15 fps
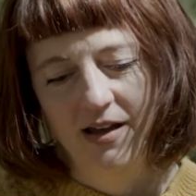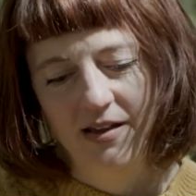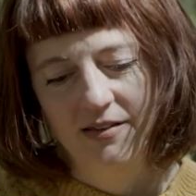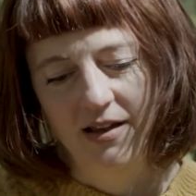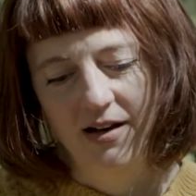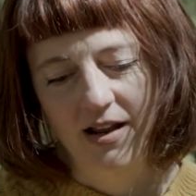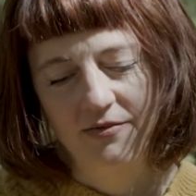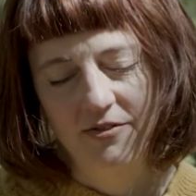
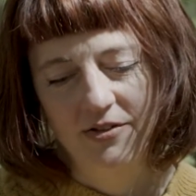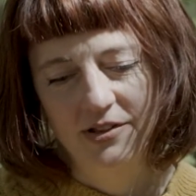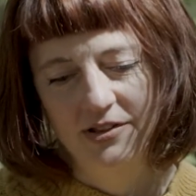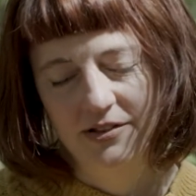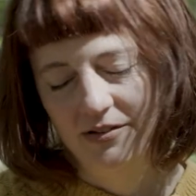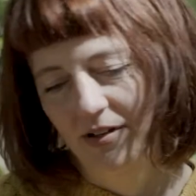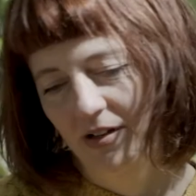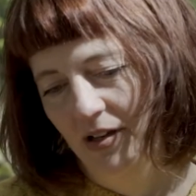Then I
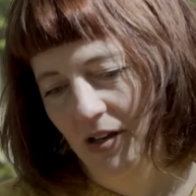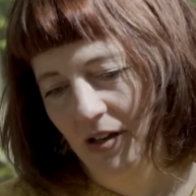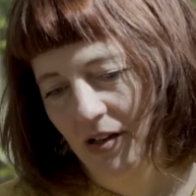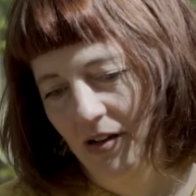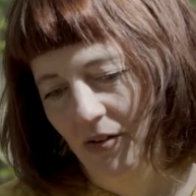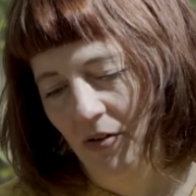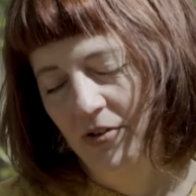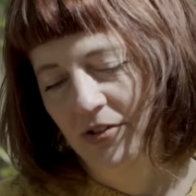was
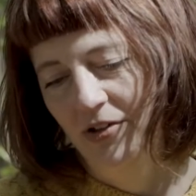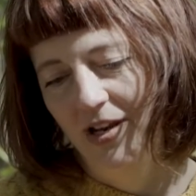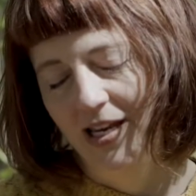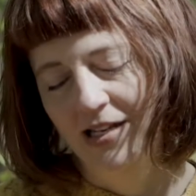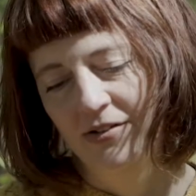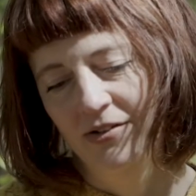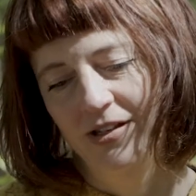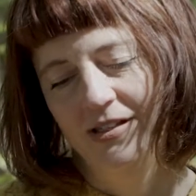also
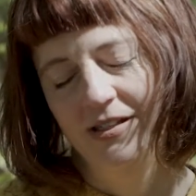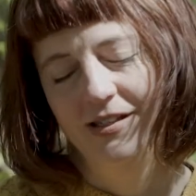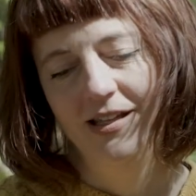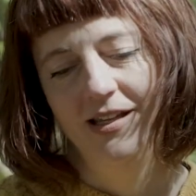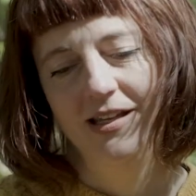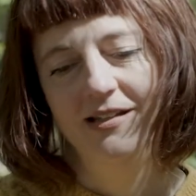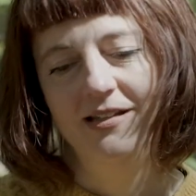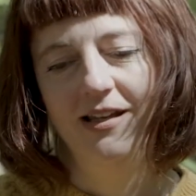
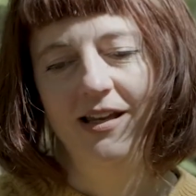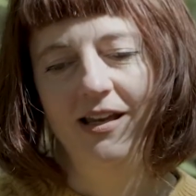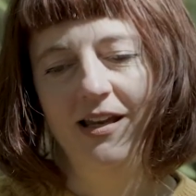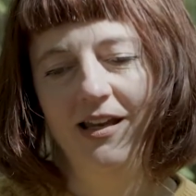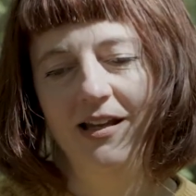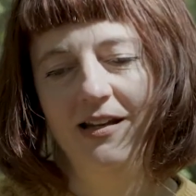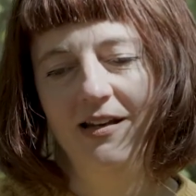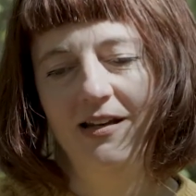interested
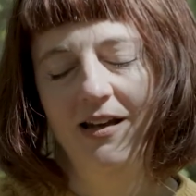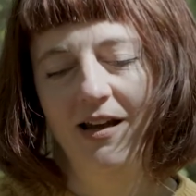in,